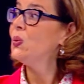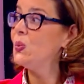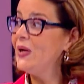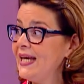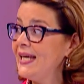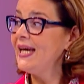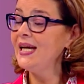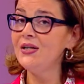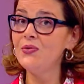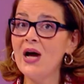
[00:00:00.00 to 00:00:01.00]
We
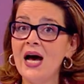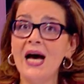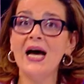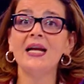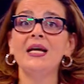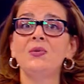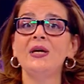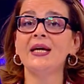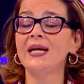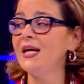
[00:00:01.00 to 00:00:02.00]
can run and
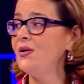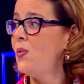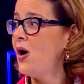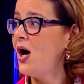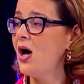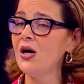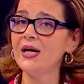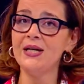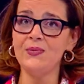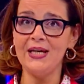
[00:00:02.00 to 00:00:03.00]
we can
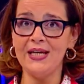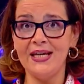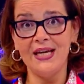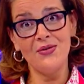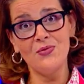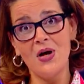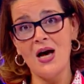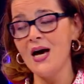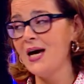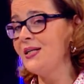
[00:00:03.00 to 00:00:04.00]
walk and we can
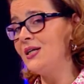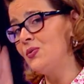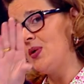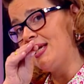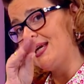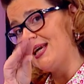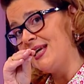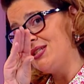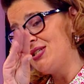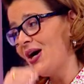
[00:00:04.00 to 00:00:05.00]
ride and we
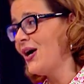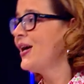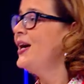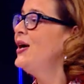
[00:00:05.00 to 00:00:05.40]
can talk.